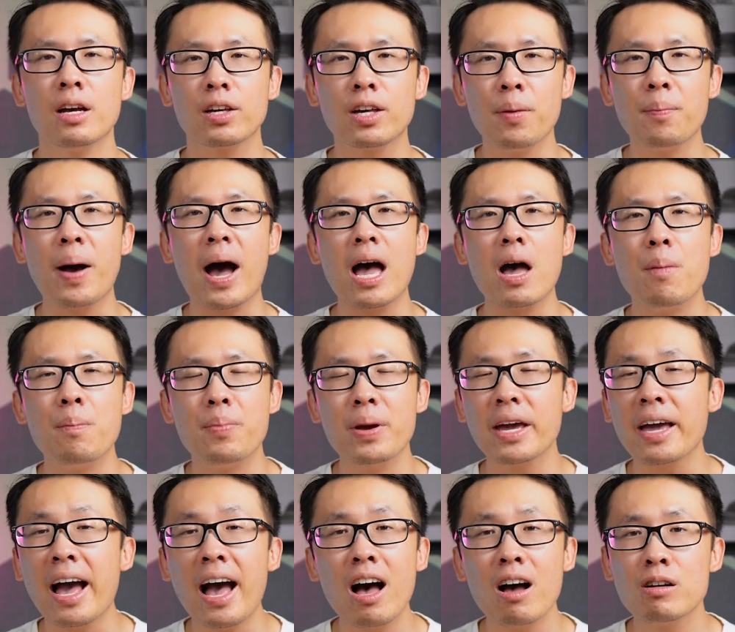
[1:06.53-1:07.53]
You can buy a
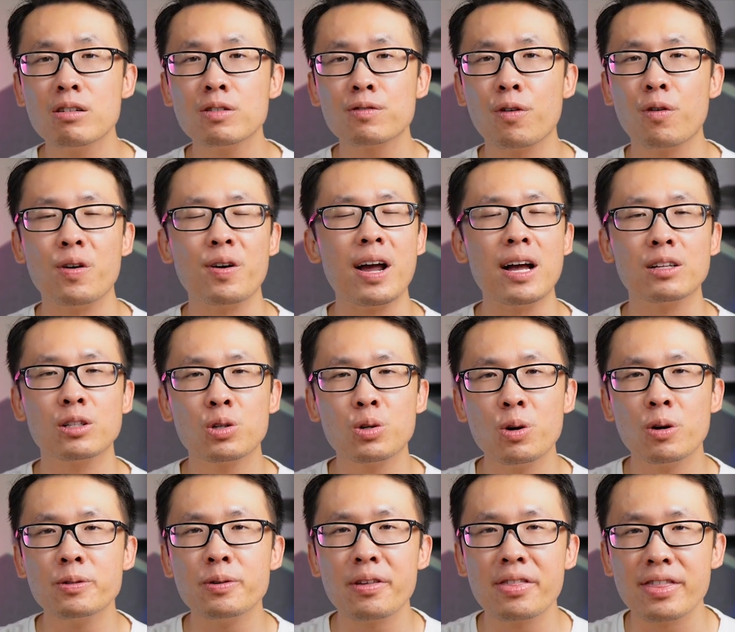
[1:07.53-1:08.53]
big house for around
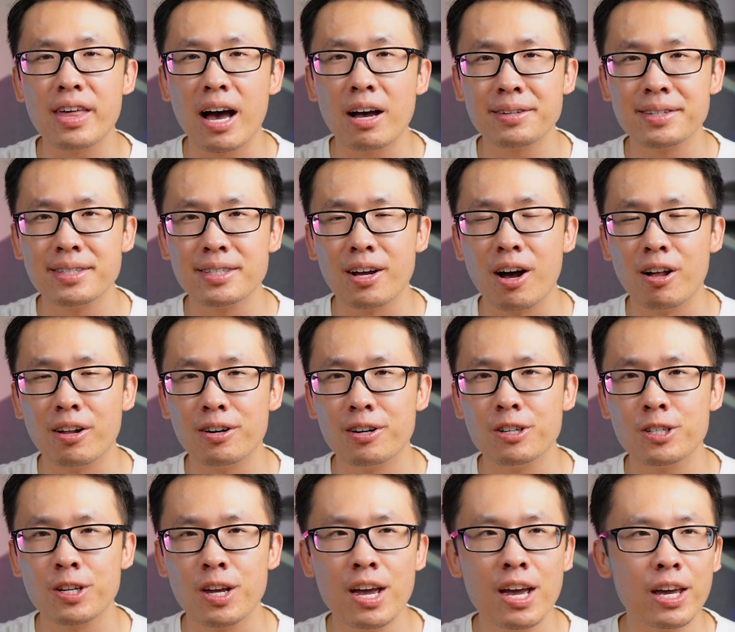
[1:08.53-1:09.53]

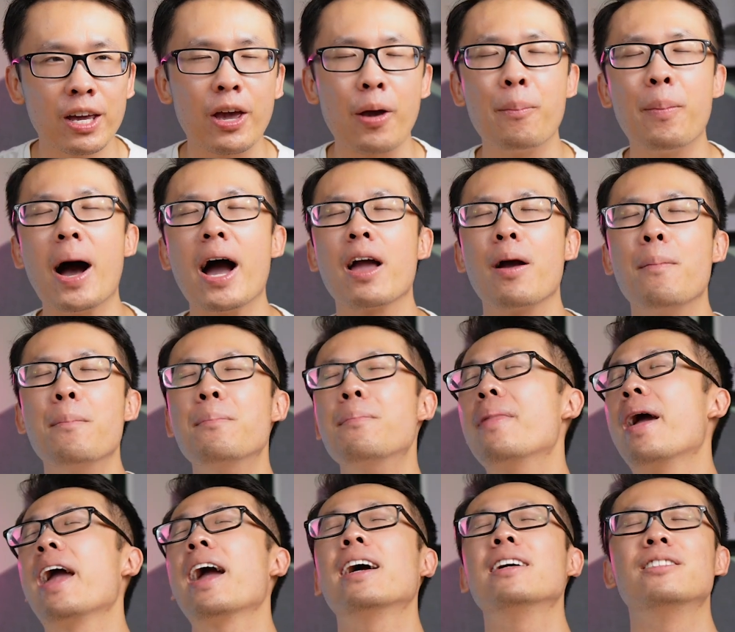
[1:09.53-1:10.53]
$200,000. You can buy a
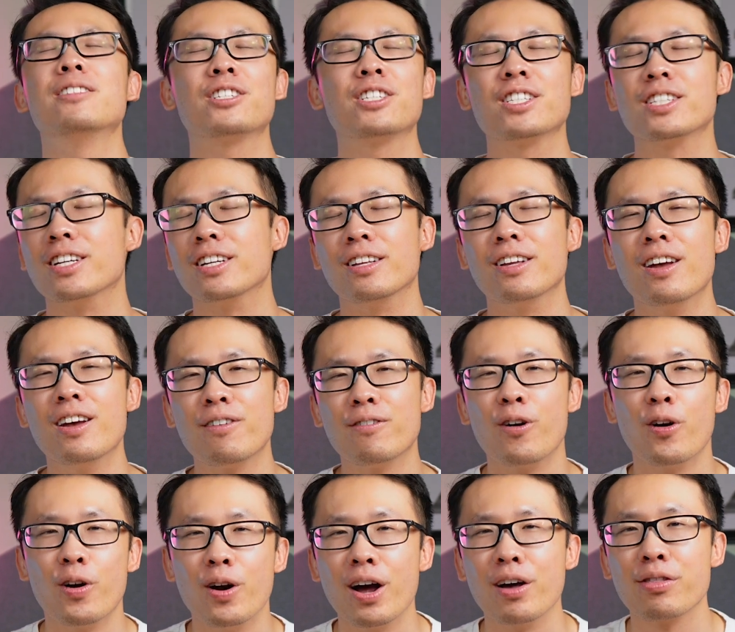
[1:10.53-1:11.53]
mansion
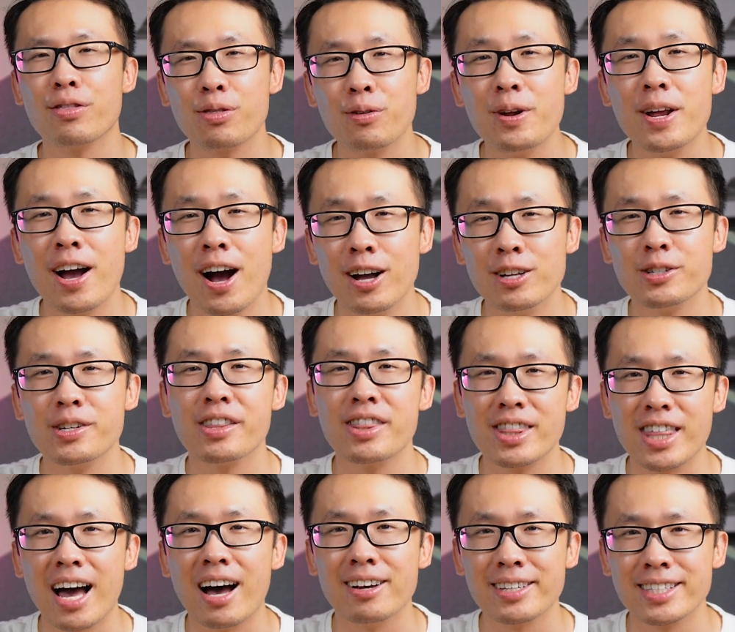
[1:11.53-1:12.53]
for around
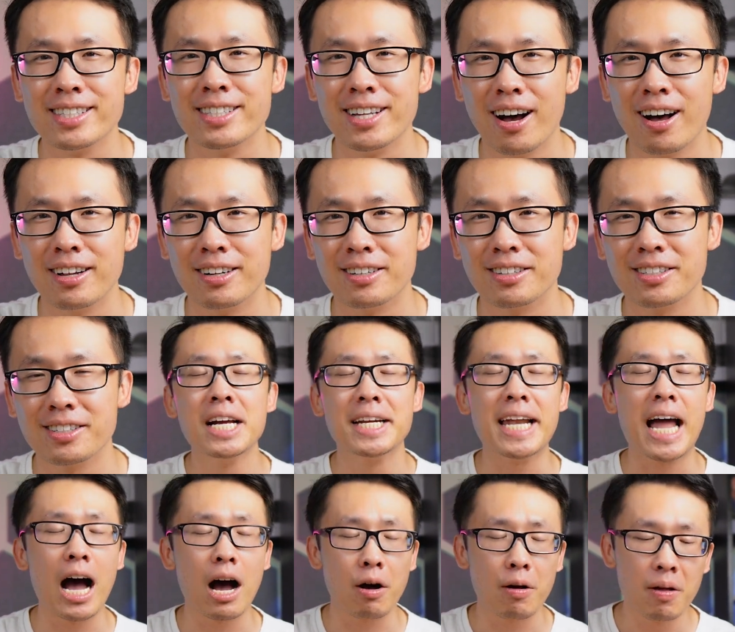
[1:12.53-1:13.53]
$300,000.
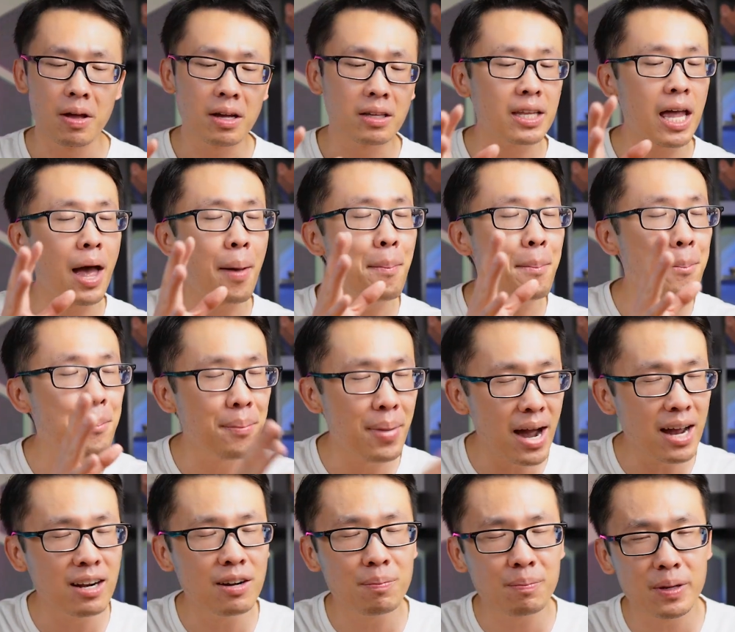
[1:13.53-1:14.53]
Now, that
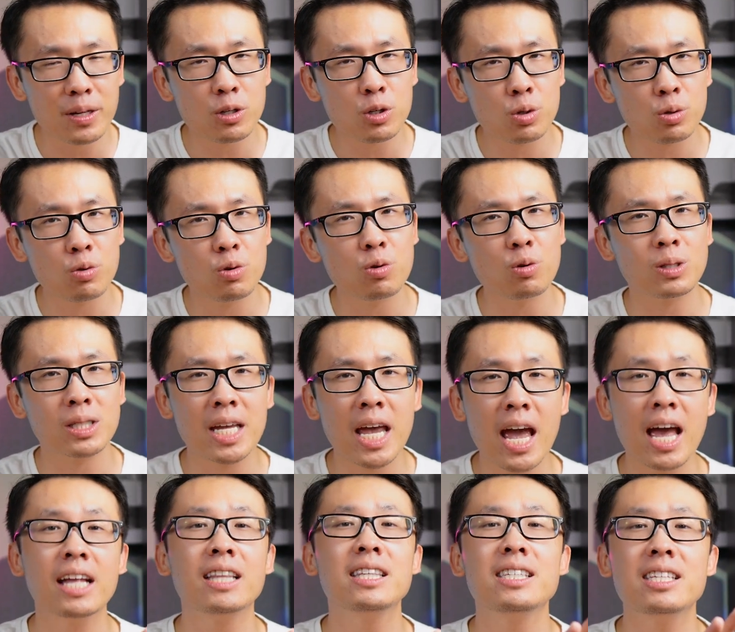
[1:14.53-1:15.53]
might have been true
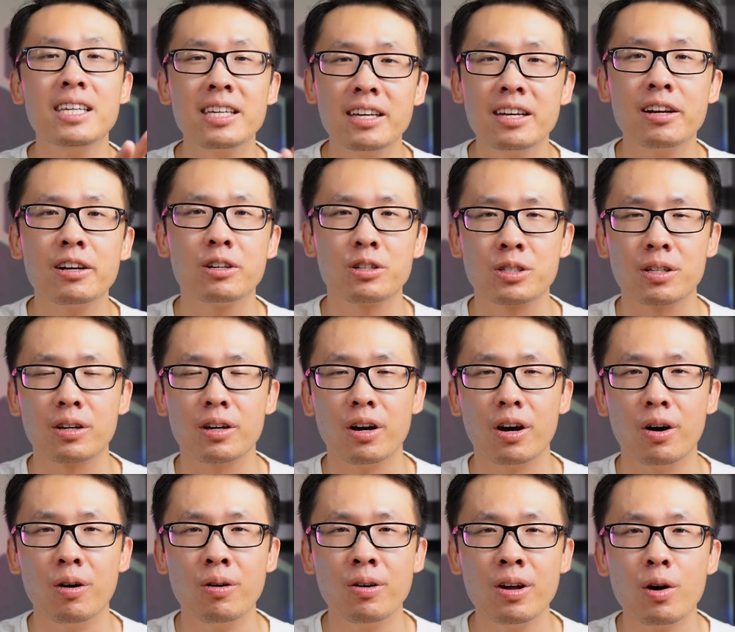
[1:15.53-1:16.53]
10 years
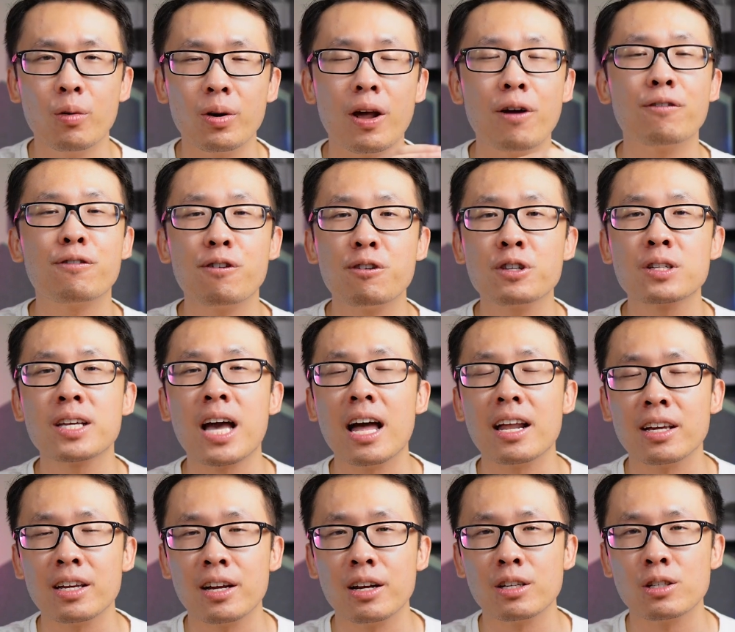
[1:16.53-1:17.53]
ago when I first
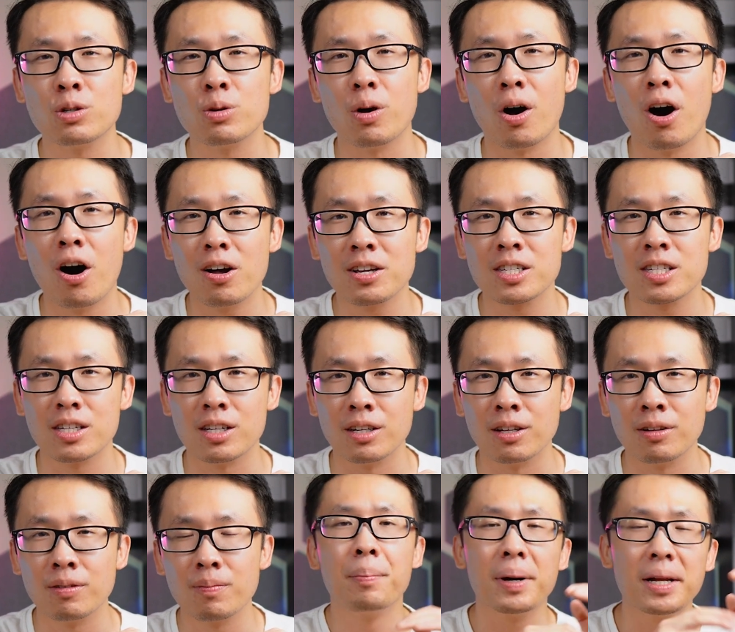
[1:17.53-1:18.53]
got here to
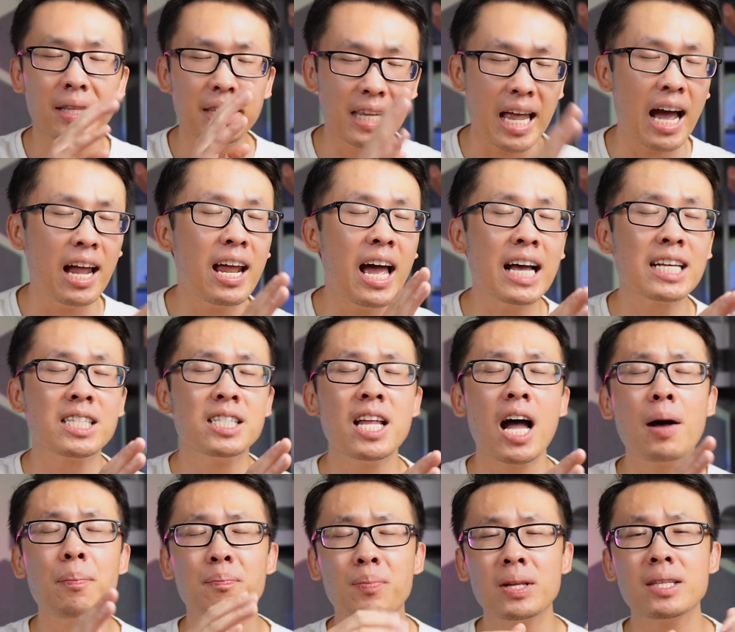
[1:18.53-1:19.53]
Austin, but that has
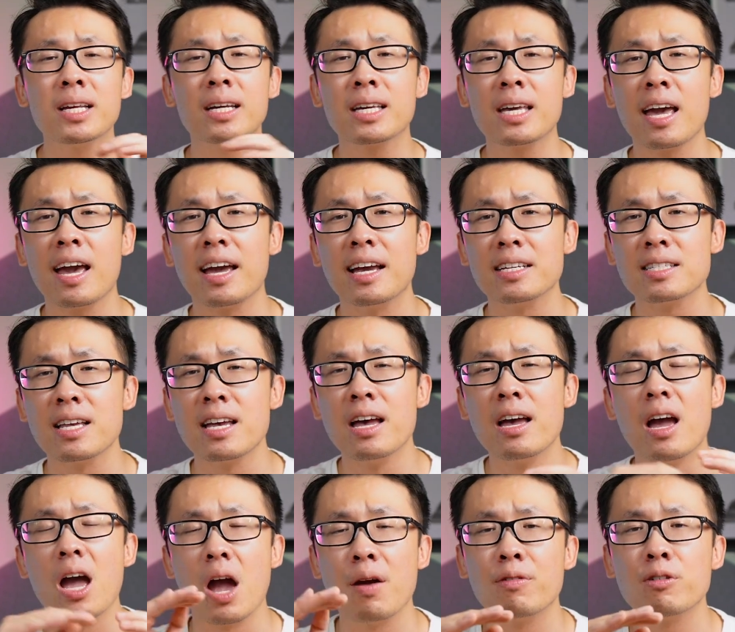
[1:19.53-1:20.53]
not been the case
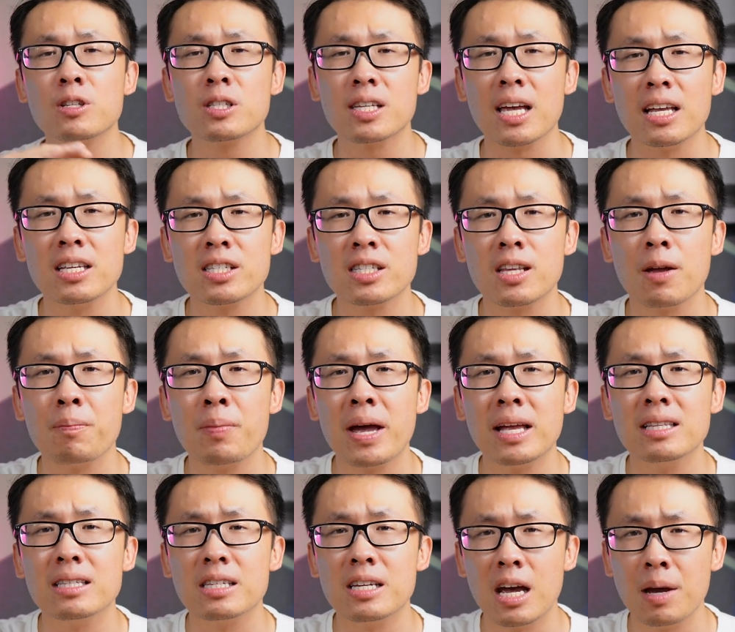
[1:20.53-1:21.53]
ever since the
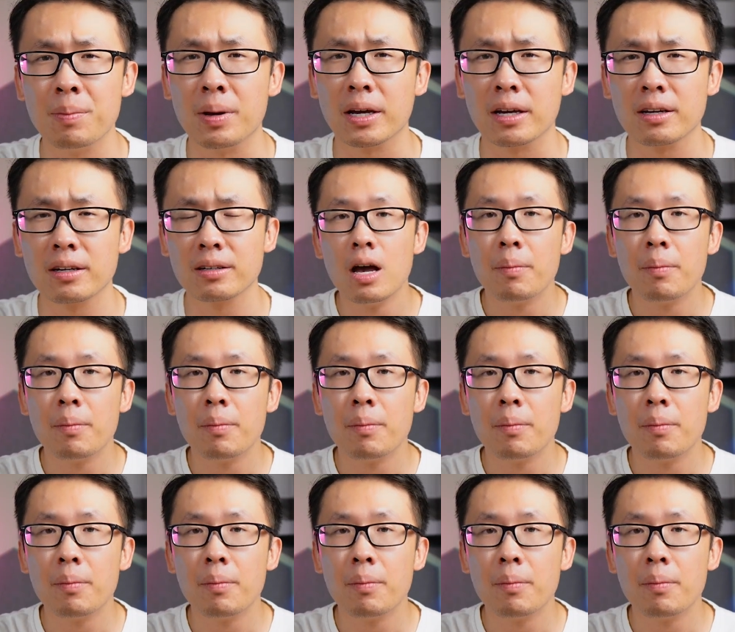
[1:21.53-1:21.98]
pandemic.